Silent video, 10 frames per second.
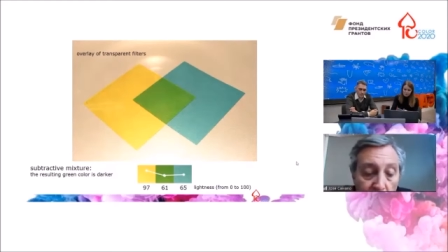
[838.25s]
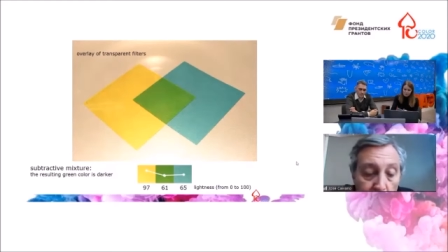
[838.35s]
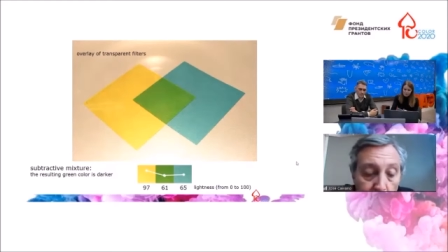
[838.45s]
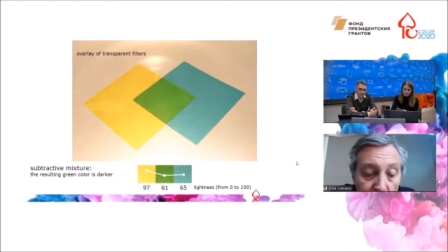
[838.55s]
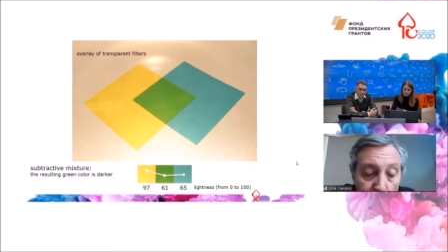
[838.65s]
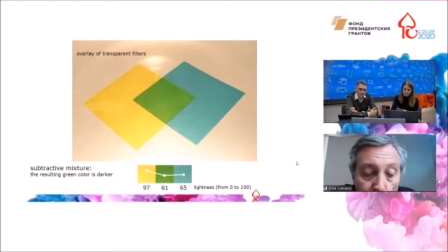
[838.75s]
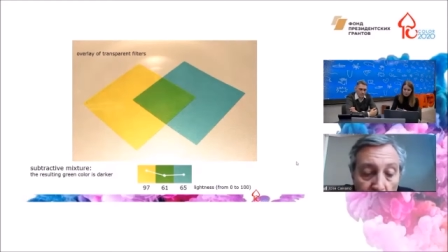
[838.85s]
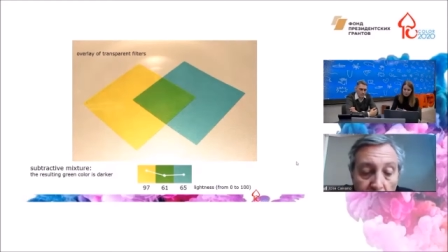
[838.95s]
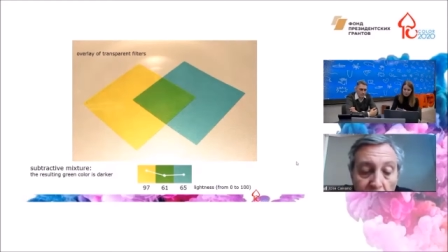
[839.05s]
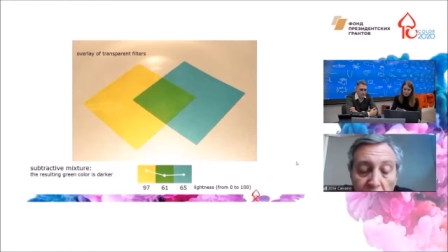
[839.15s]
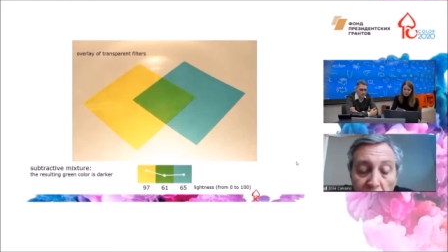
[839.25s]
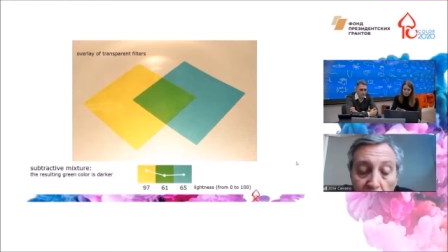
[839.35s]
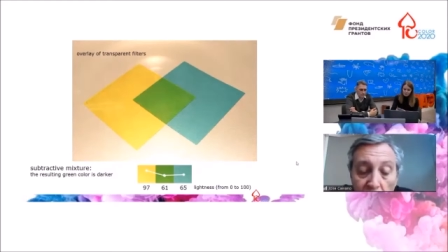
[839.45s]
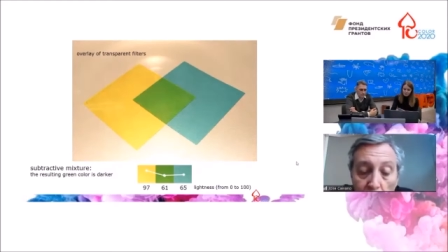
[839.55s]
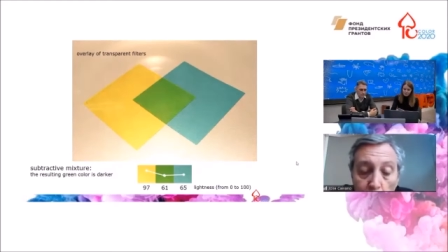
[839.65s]
between
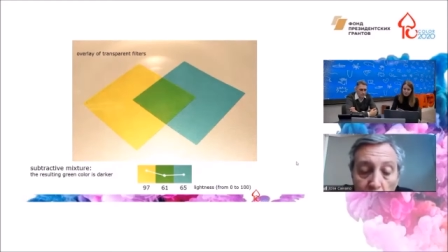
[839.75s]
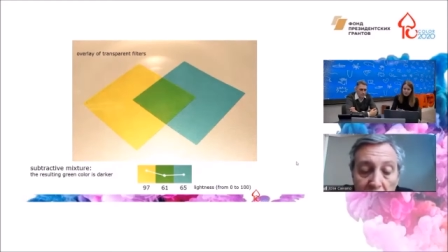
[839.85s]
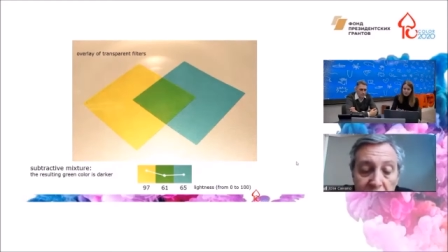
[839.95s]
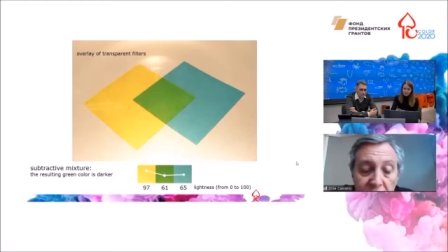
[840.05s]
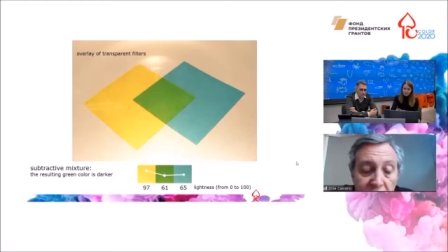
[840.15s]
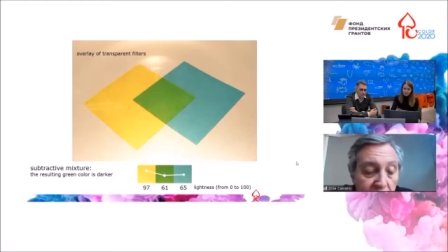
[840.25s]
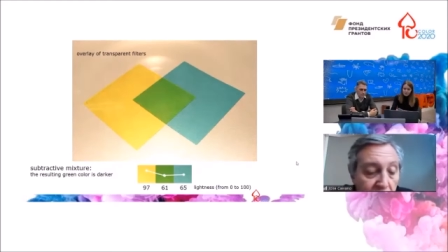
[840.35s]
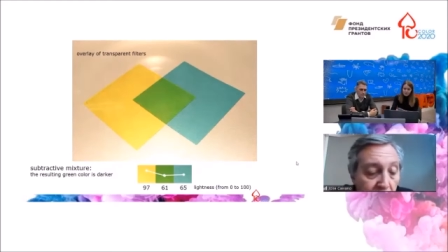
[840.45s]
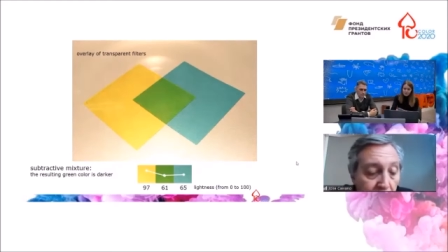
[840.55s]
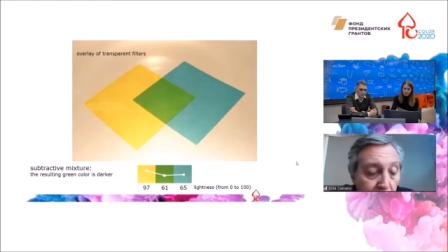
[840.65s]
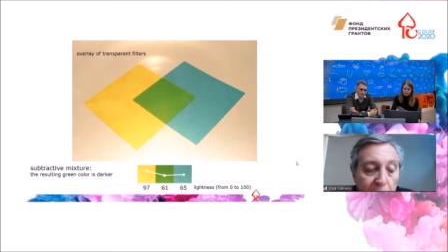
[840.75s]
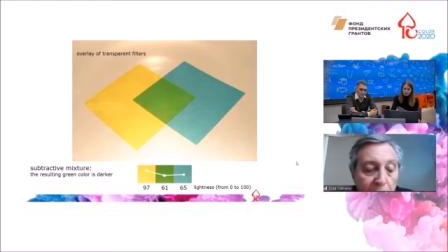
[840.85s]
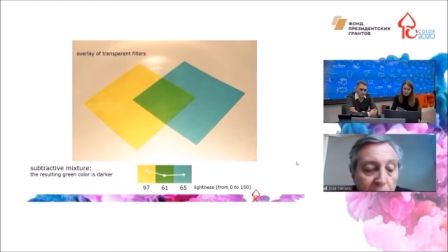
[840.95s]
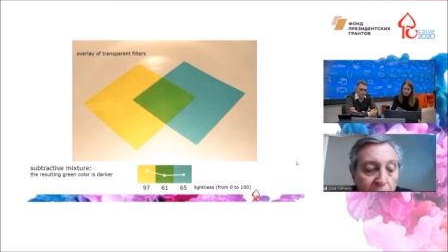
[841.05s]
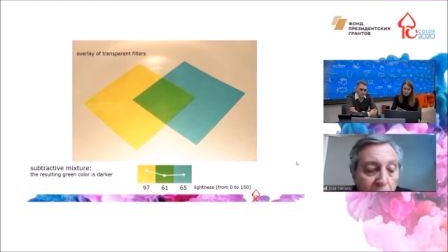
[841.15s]
yellow and cyan.
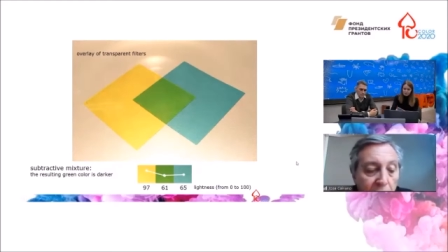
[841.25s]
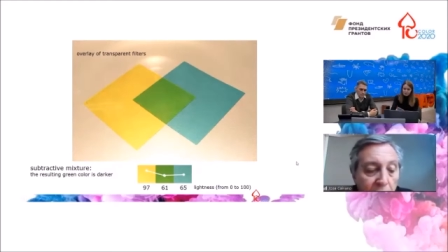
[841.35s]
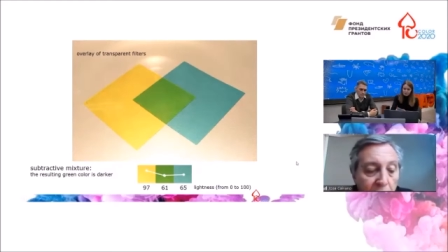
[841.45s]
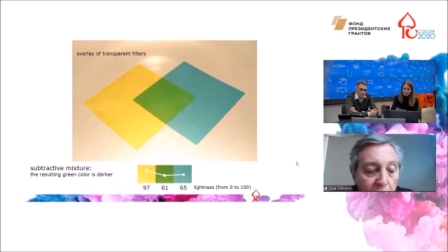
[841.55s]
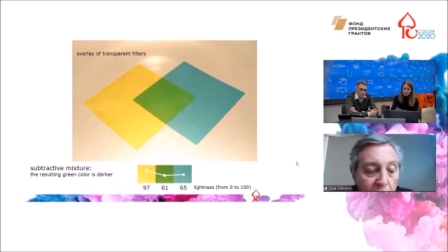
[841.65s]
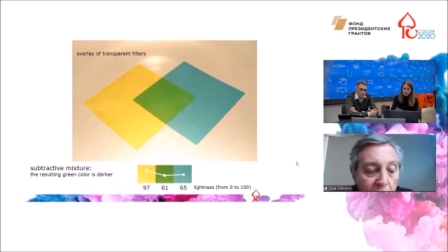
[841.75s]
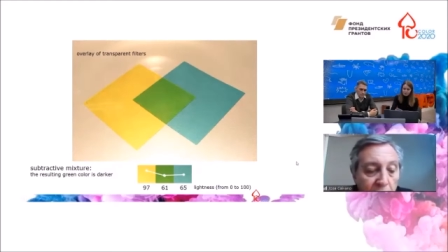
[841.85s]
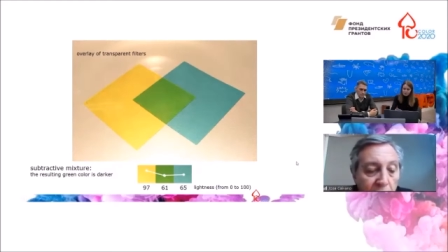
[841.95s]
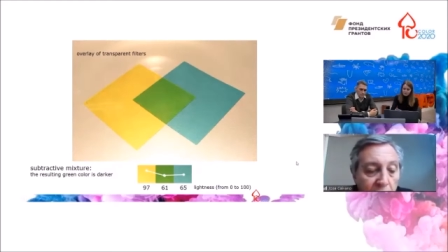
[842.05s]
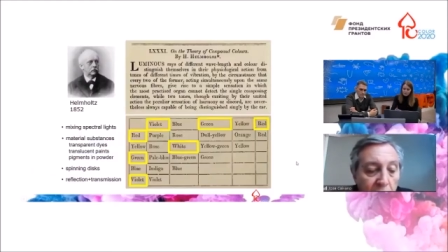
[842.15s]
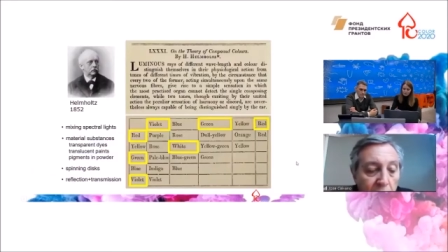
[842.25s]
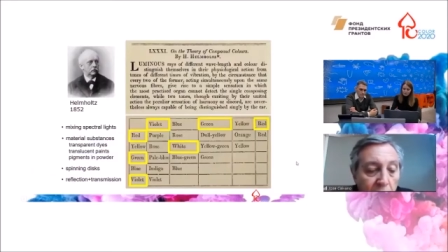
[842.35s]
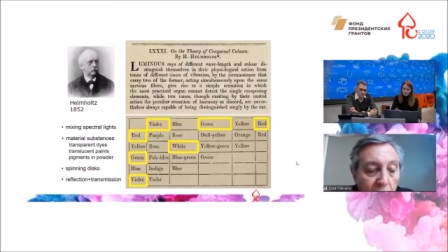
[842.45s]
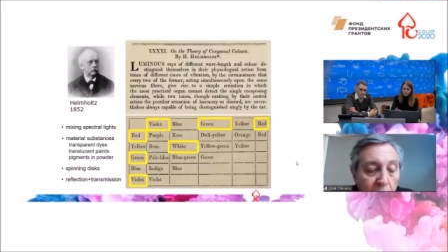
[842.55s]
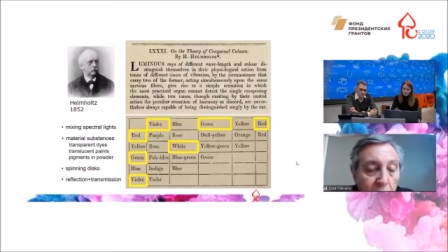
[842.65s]
In uh,